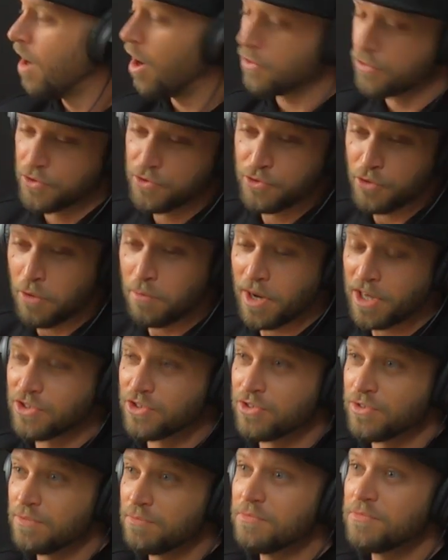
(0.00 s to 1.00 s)
I'll throw my
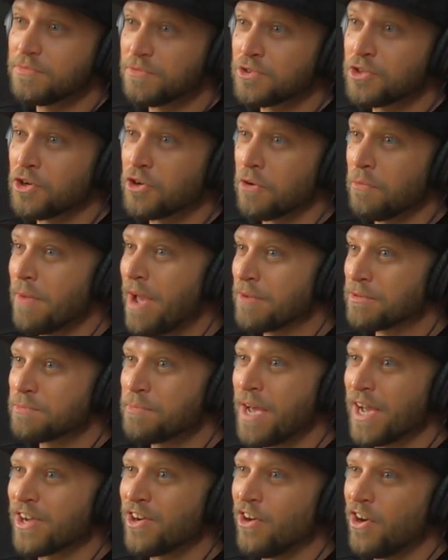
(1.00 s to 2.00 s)
Google Maps
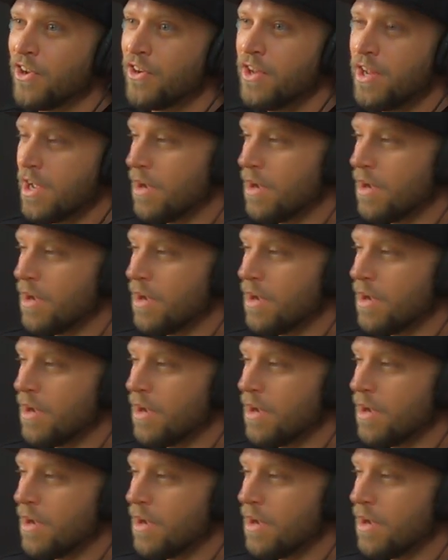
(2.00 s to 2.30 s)
back on.